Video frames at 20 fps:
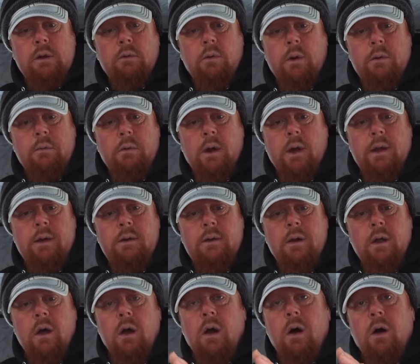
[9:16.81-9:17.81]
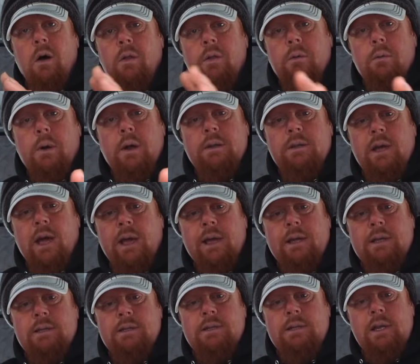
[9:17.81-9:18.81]
Croix rod, all the rods I
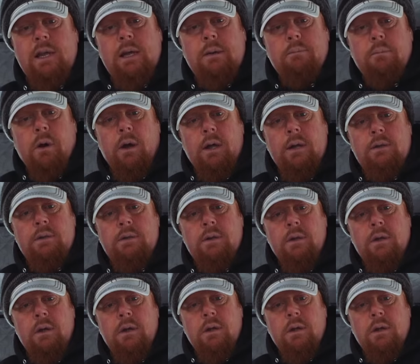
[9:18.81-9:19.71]
can see bites,